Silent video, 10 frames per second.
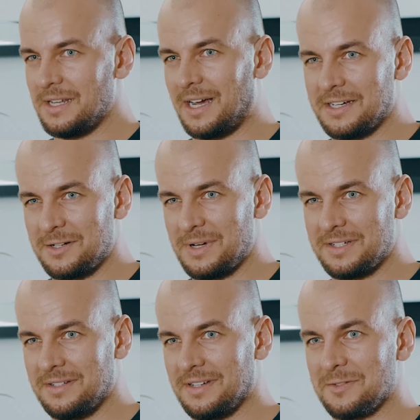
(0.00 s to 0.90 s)
the art
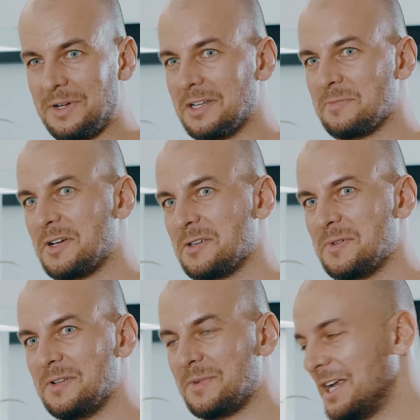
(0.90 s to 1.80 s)
direction as well as
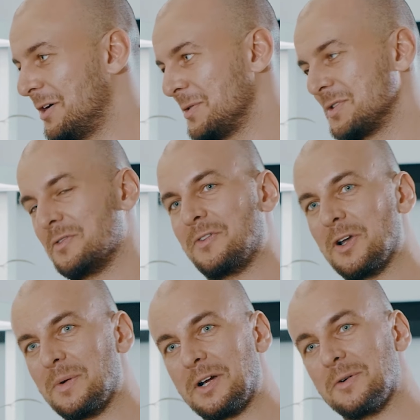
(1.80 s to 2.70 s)
possible while also
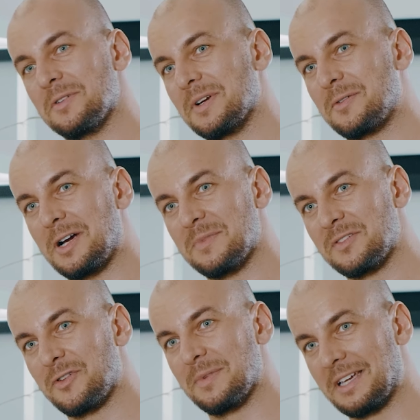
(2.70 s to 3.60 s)
following all the requirements
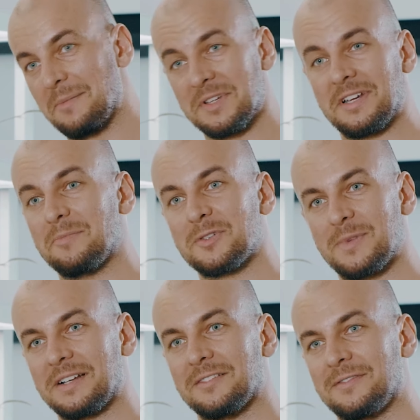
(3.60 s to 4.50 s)
from a game design
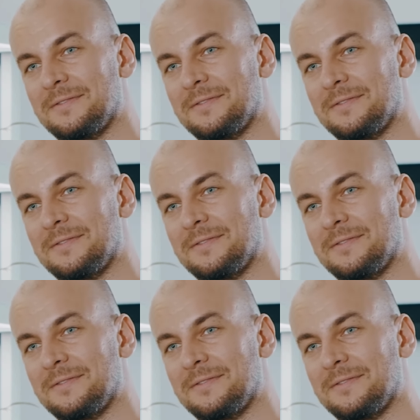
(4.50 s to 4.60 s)
perspective.